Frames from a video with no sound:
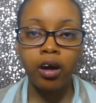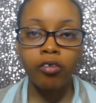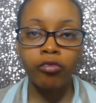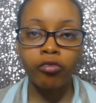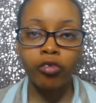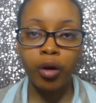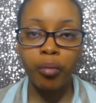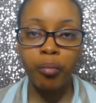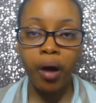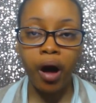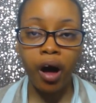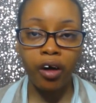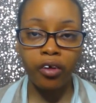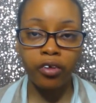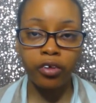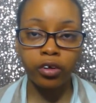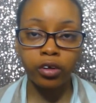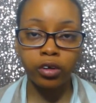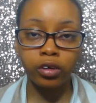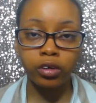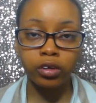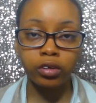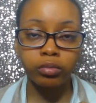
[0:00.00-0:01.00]
from
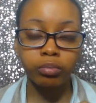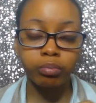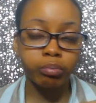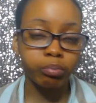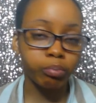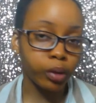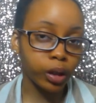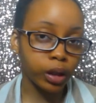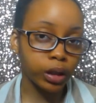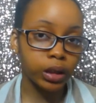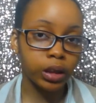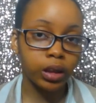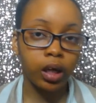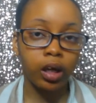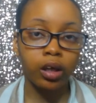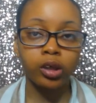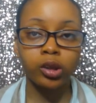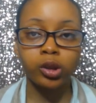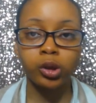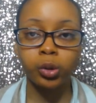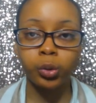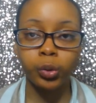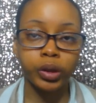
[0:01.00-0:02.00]
other books and
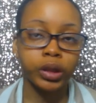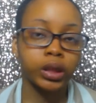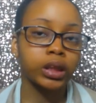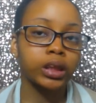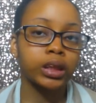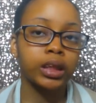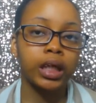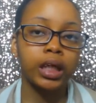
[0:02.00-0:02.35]
other sources